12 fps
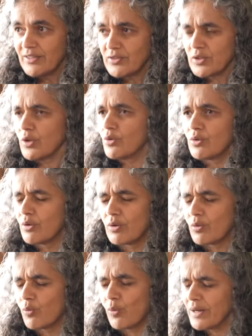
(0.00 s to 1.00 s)
So
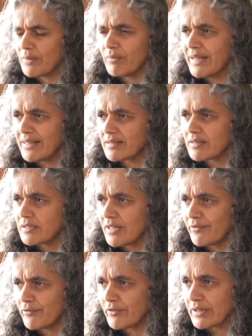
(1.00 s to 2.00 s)
what makes the
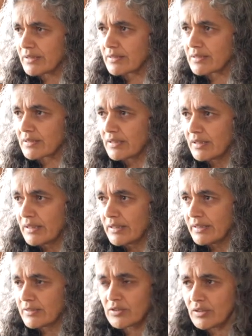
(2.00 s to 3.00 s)
difference?
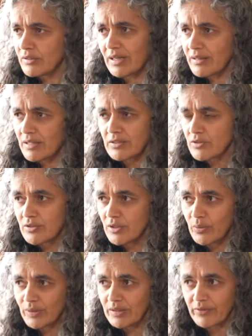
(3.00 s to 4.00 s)
It's got nothing to
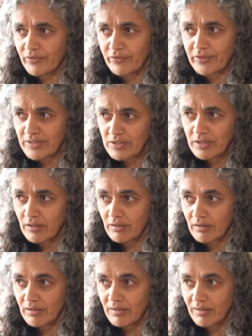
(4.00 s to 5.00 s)
do with the
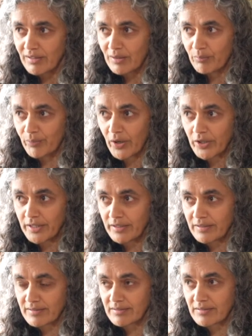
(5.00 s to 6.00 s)
physical
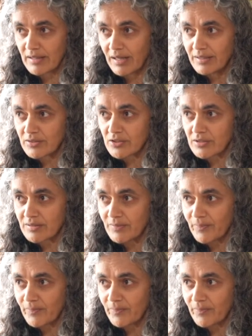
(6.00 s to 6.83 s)
body as such.